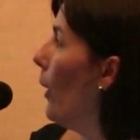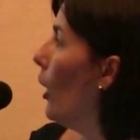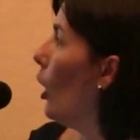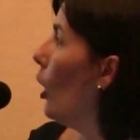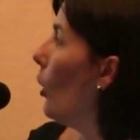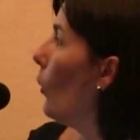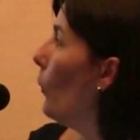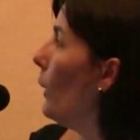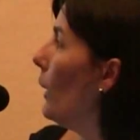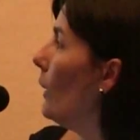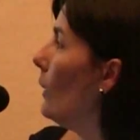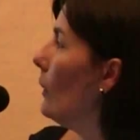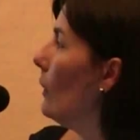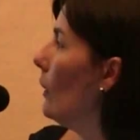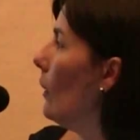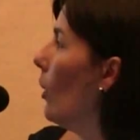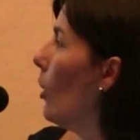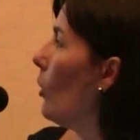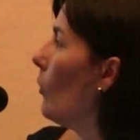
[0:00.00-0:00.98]
with
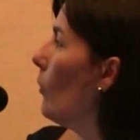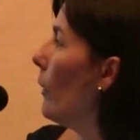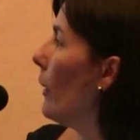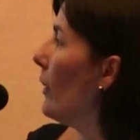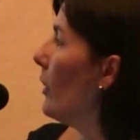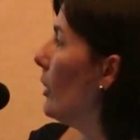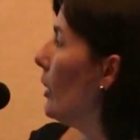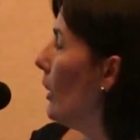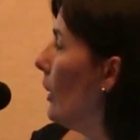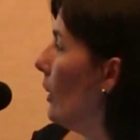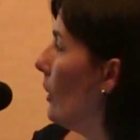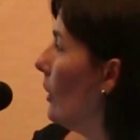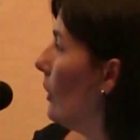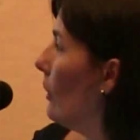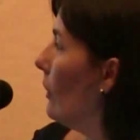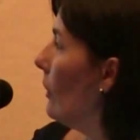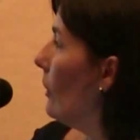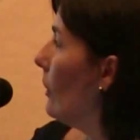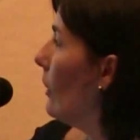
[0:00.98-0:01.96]
the ocular
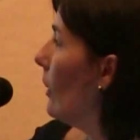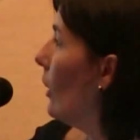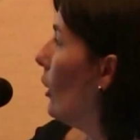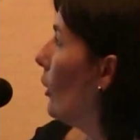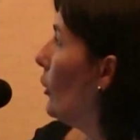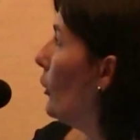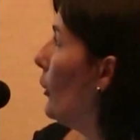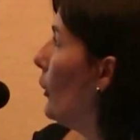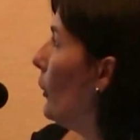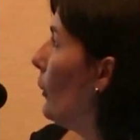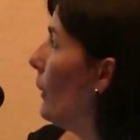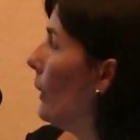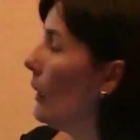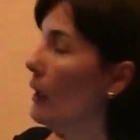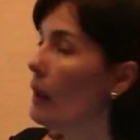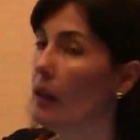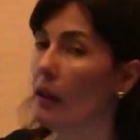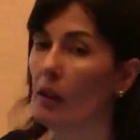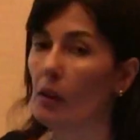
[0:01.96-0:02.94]
changes
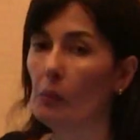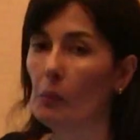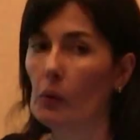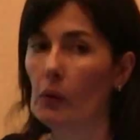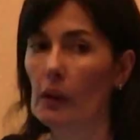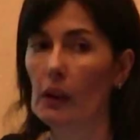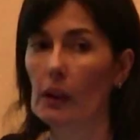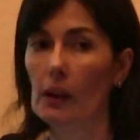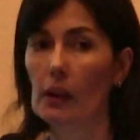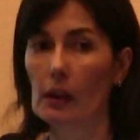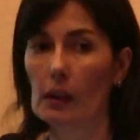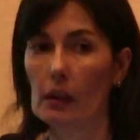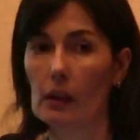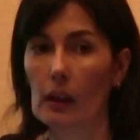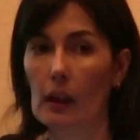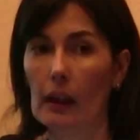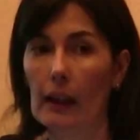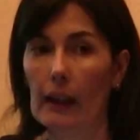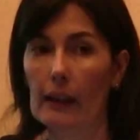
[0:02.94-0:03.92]
during accommodation
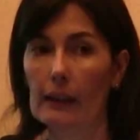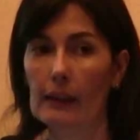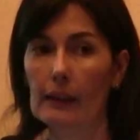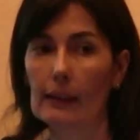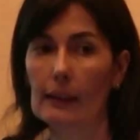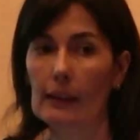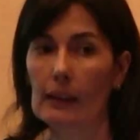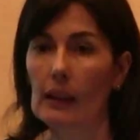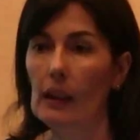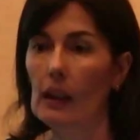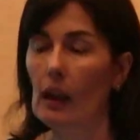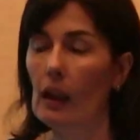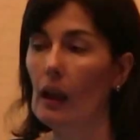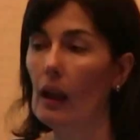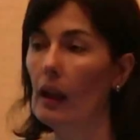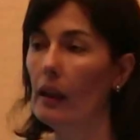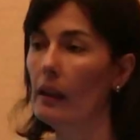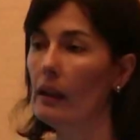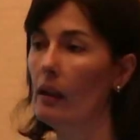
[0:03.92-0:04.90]
and see
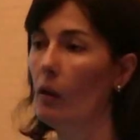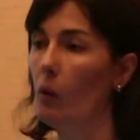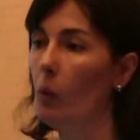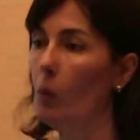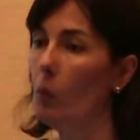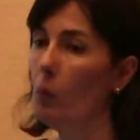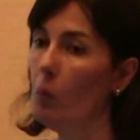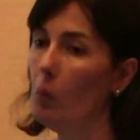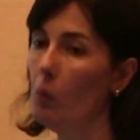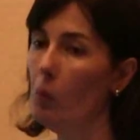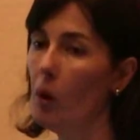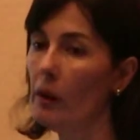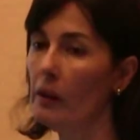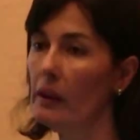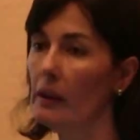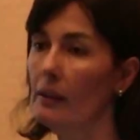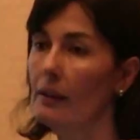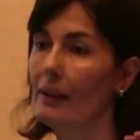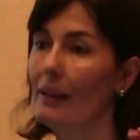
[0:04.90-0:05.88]
what
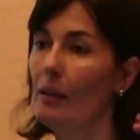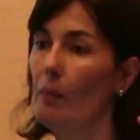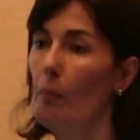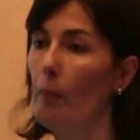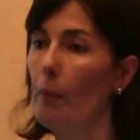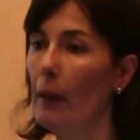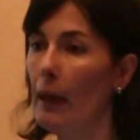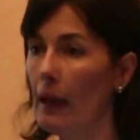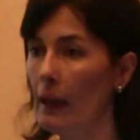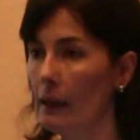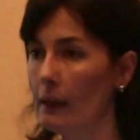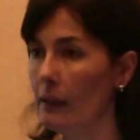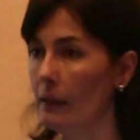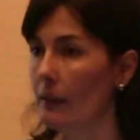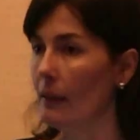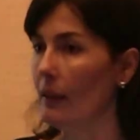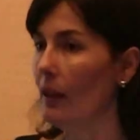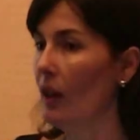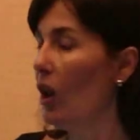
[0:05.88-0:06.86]
is the
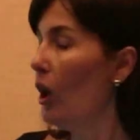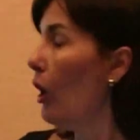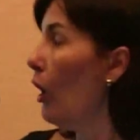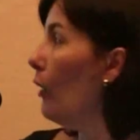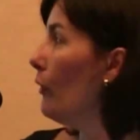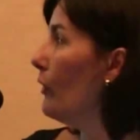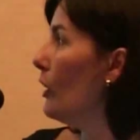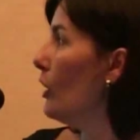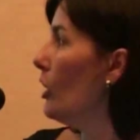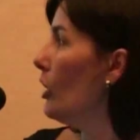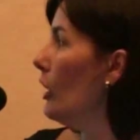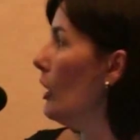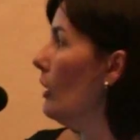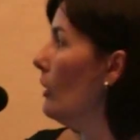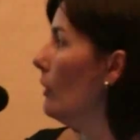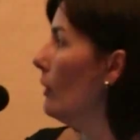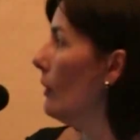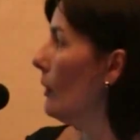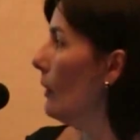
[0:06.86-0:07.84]
impact of the
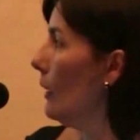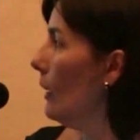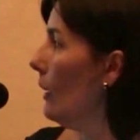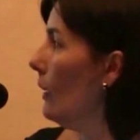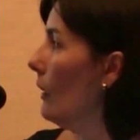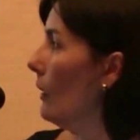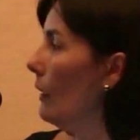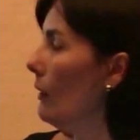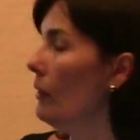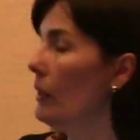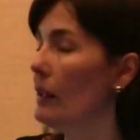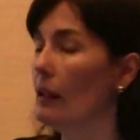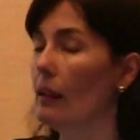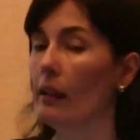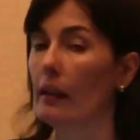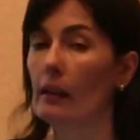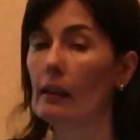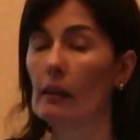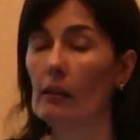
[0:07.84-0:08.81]
changes in the
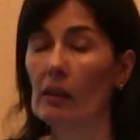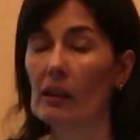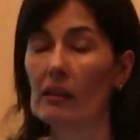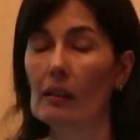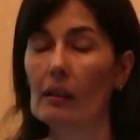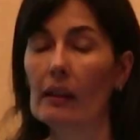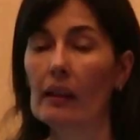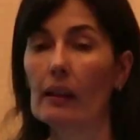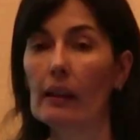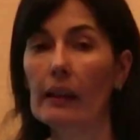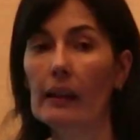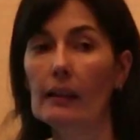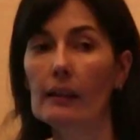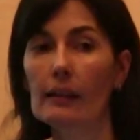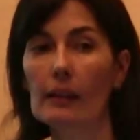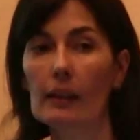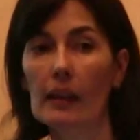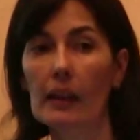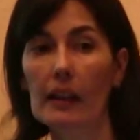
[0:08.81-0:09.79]
crystalline
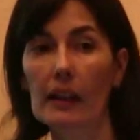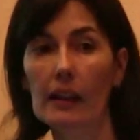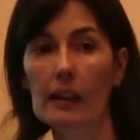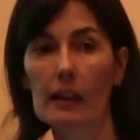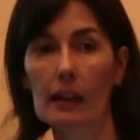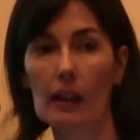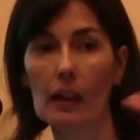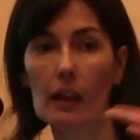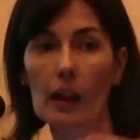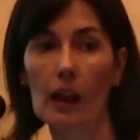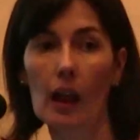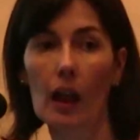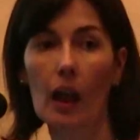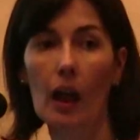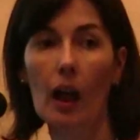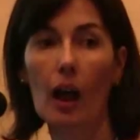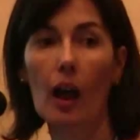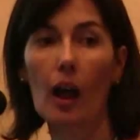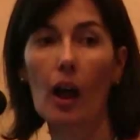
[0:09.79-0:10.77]
lens in the
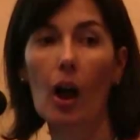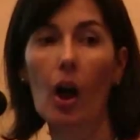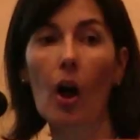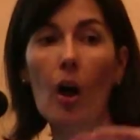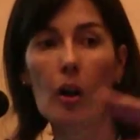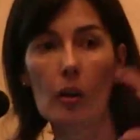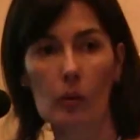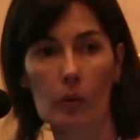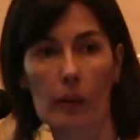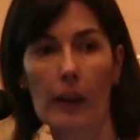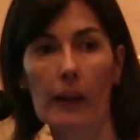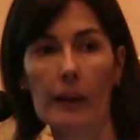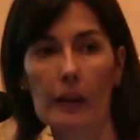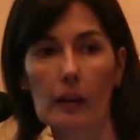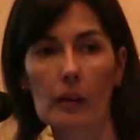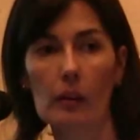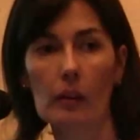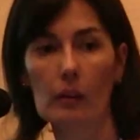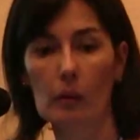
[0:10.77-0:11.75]
ocular
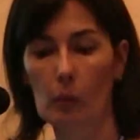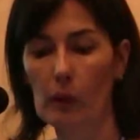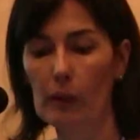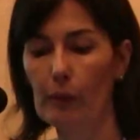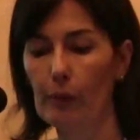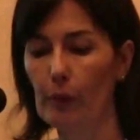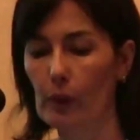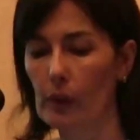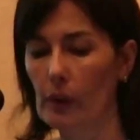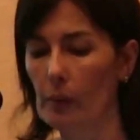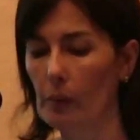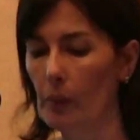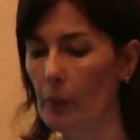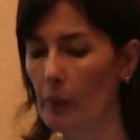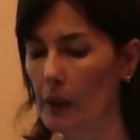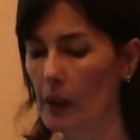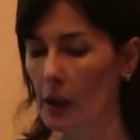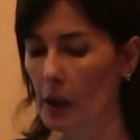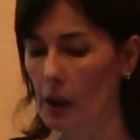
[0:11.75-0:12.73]
wavefront
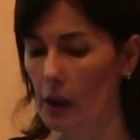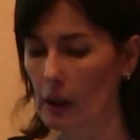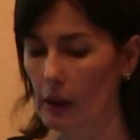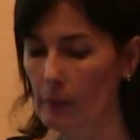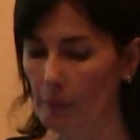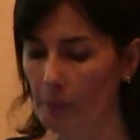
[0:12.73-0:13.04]
aberration.